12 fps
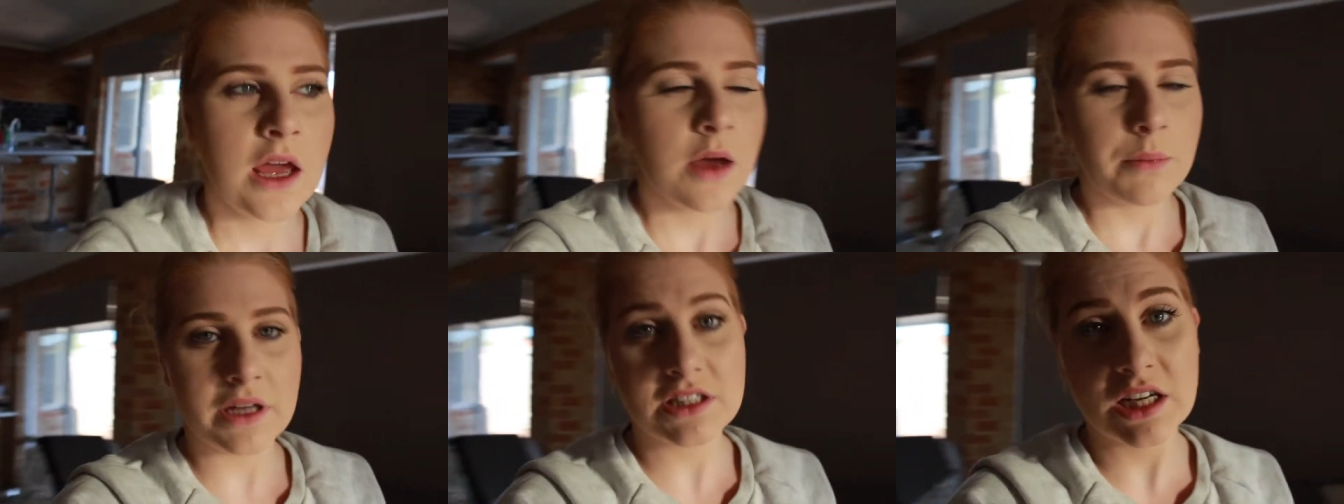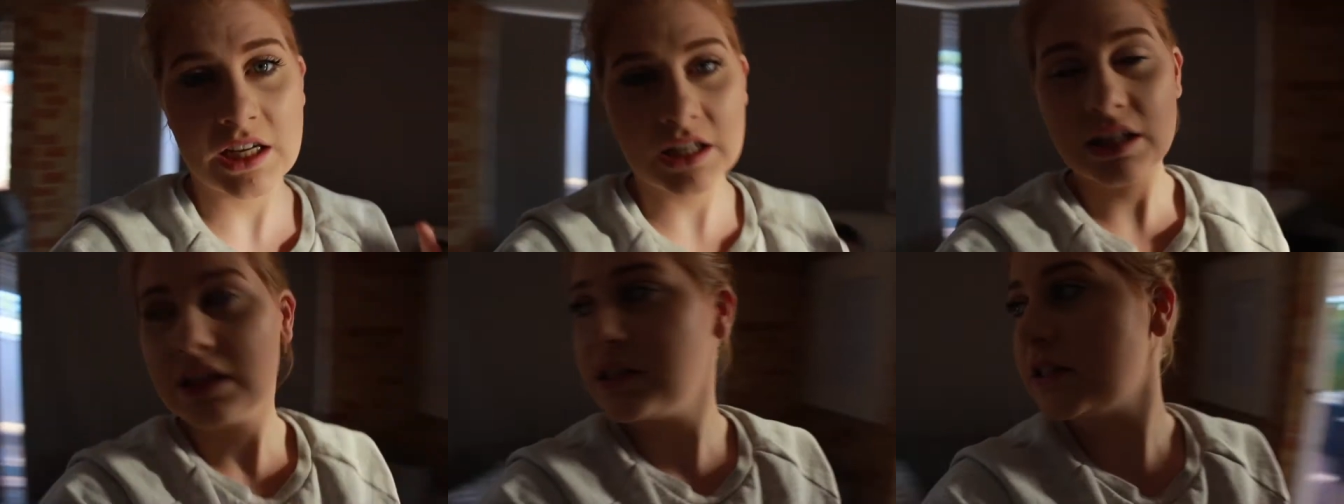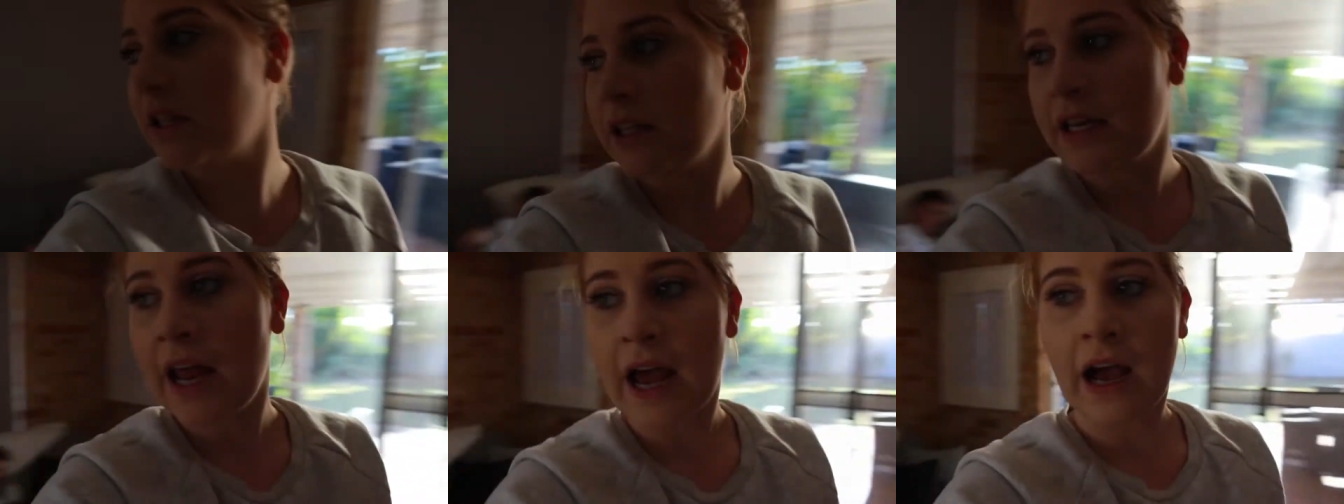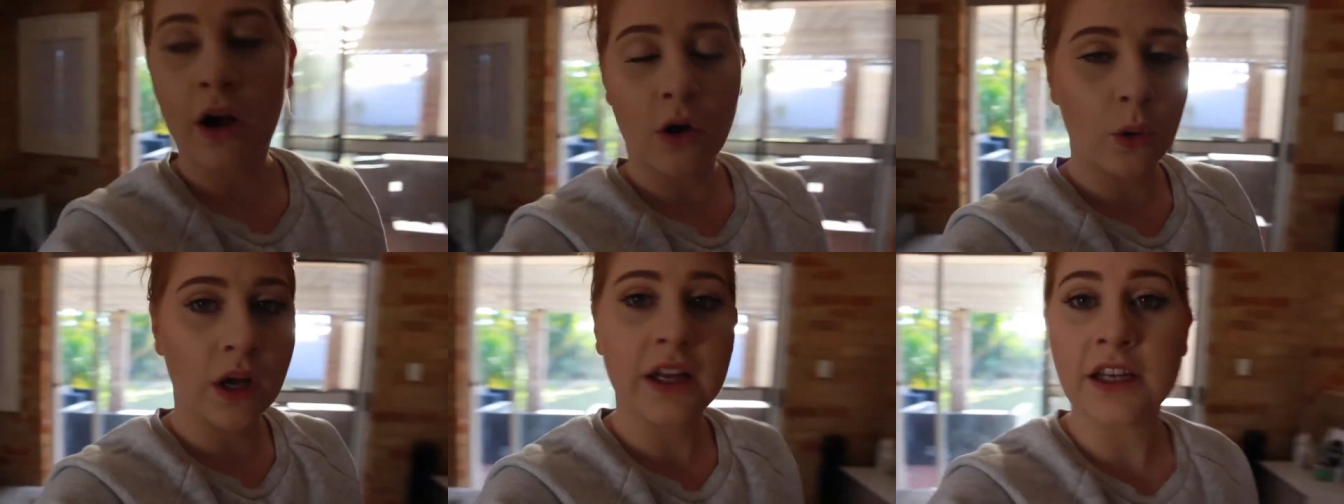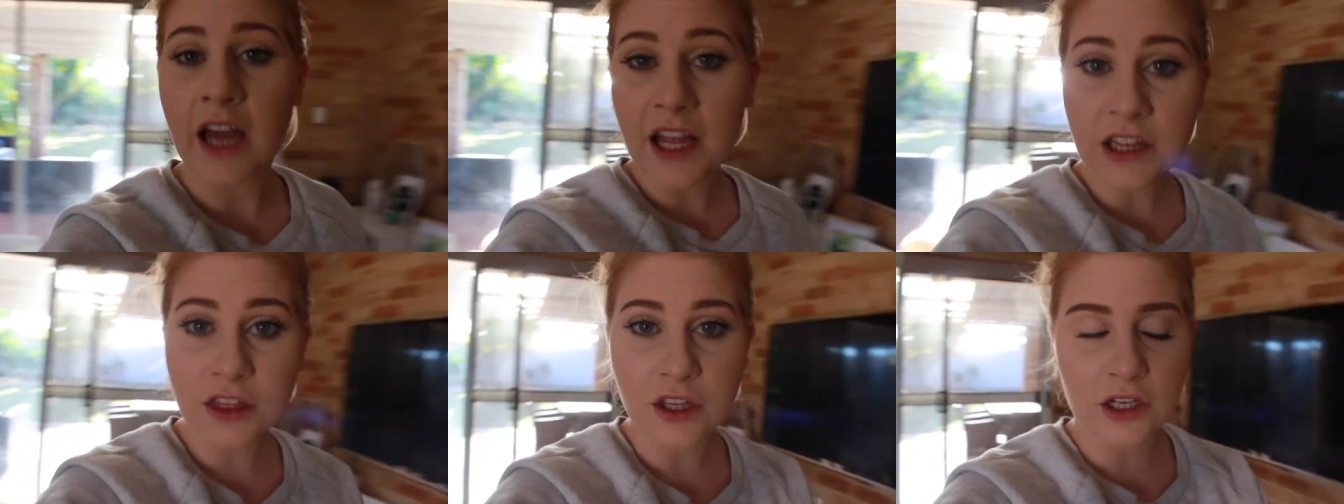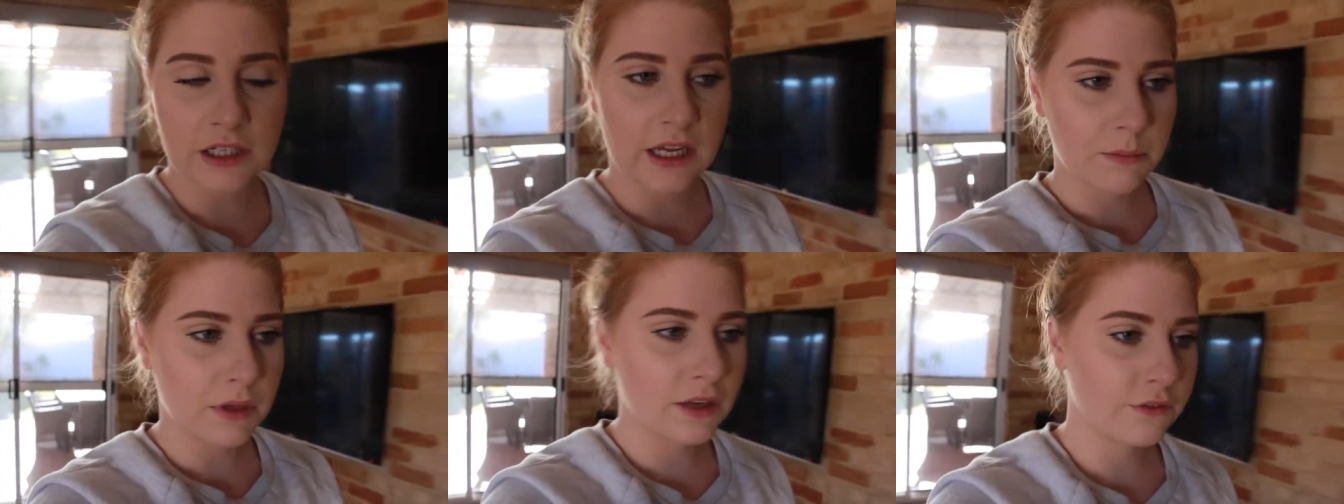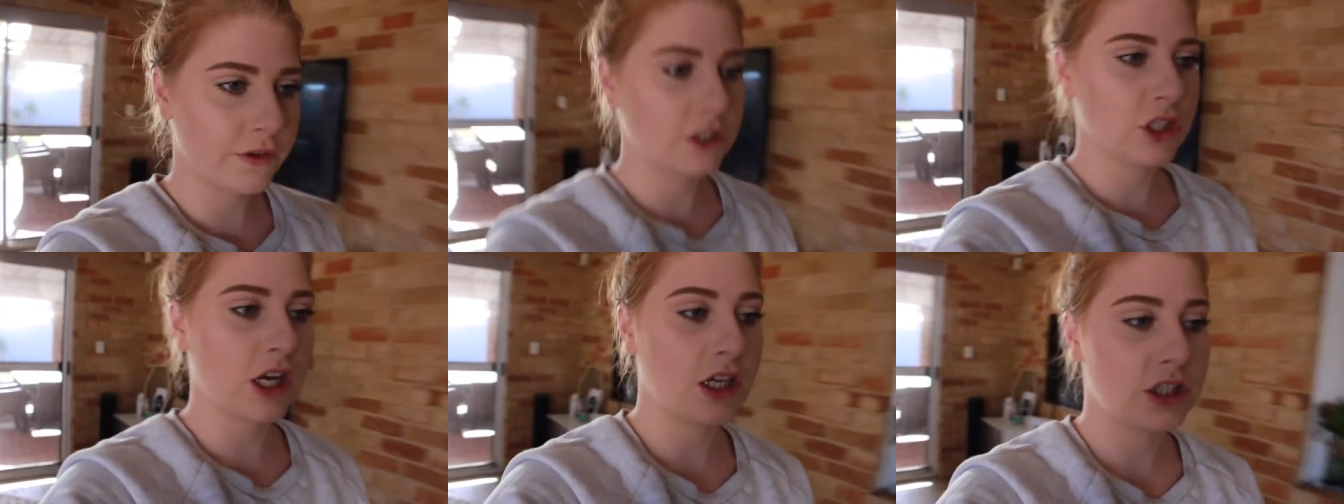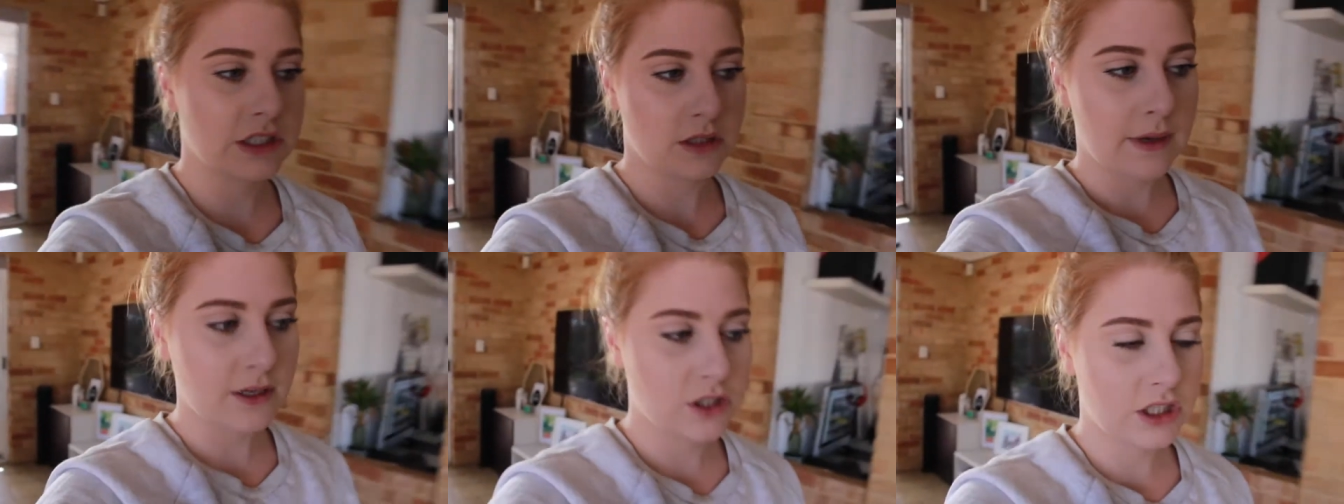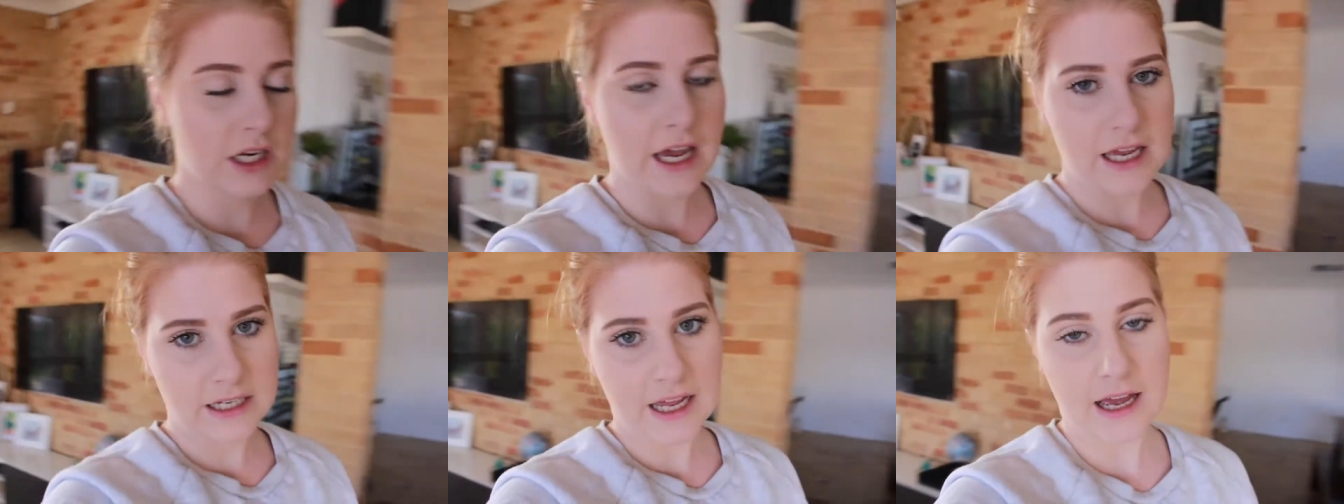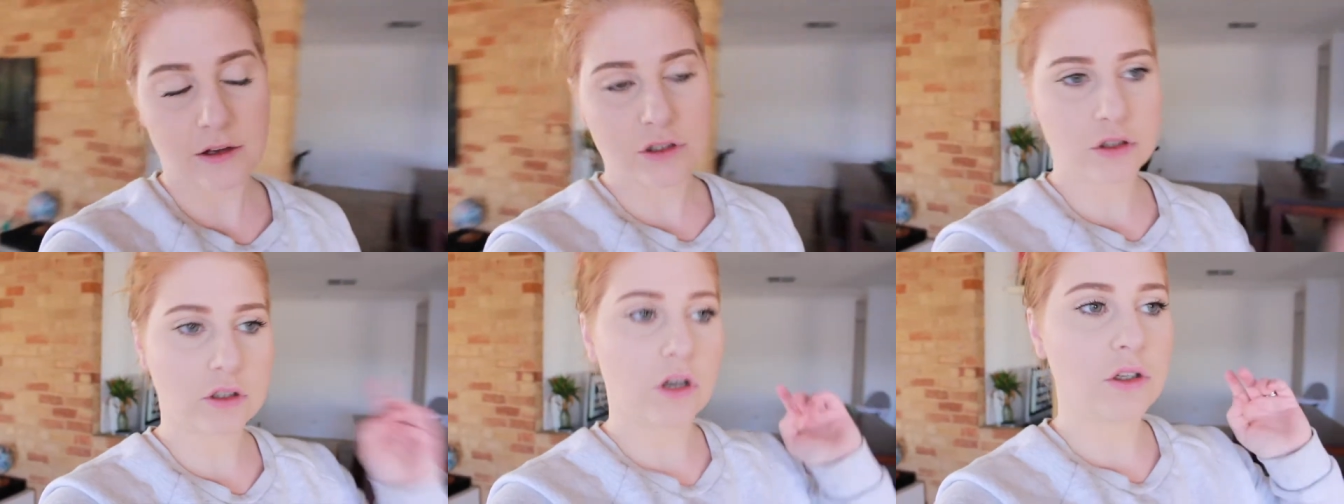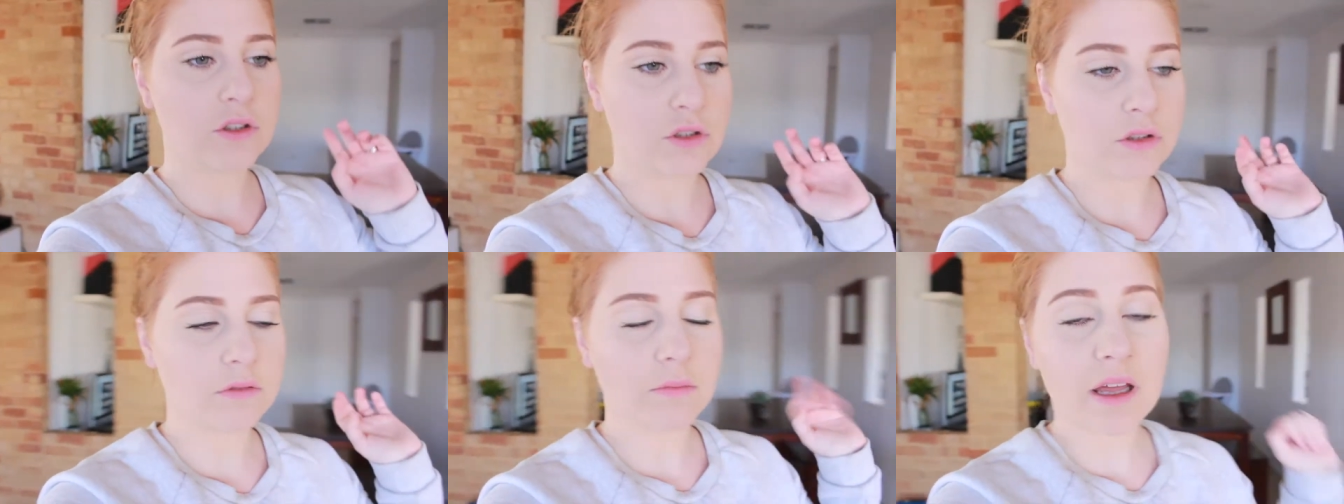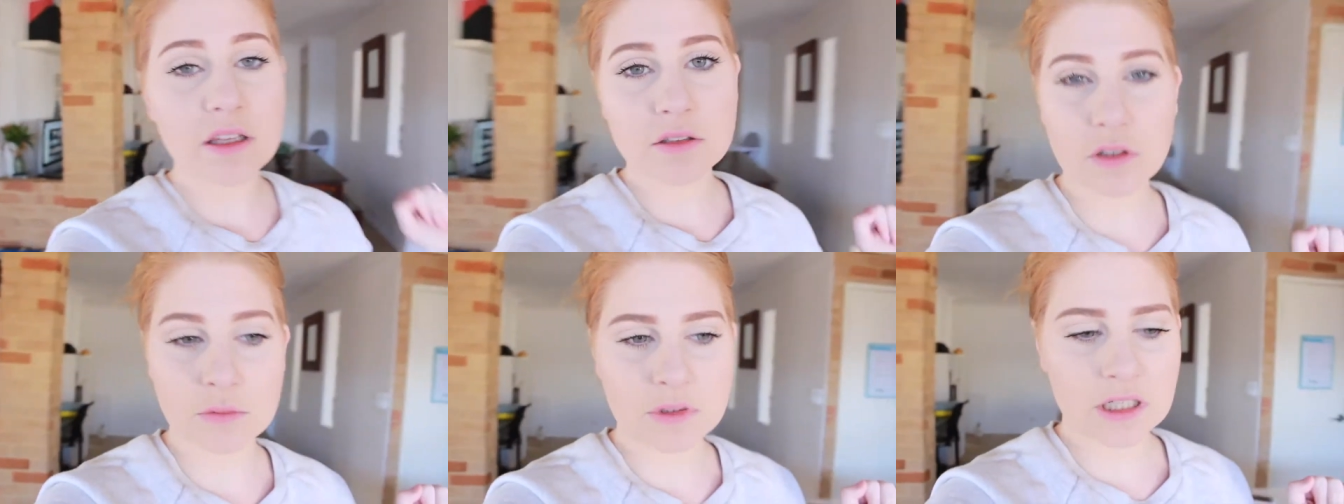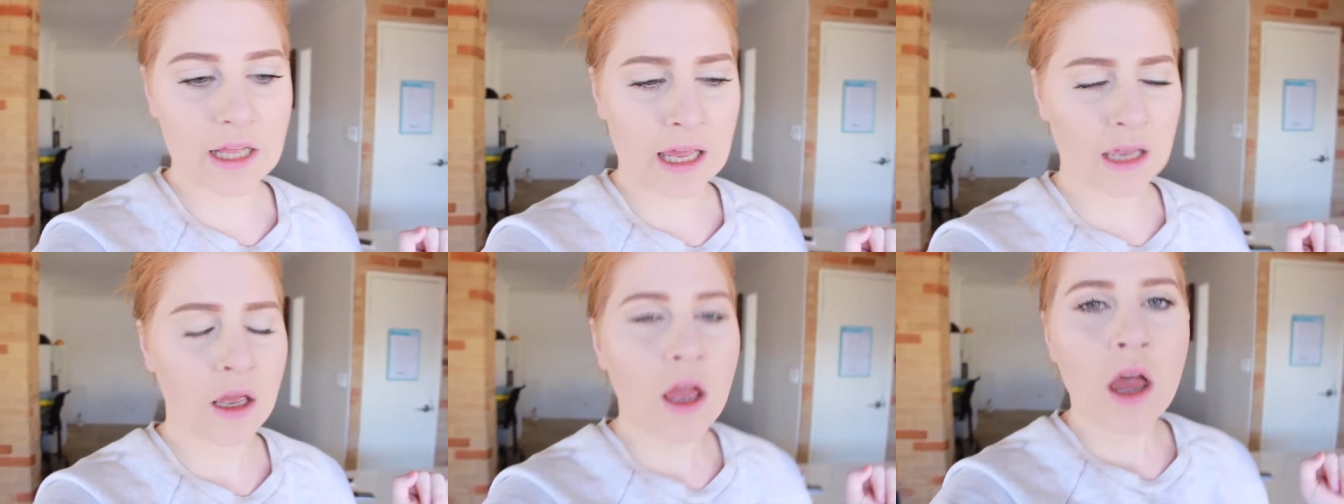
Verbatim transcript: But it is now nine thirty and me and Frederick are just about to head out to go to Mother's Group today.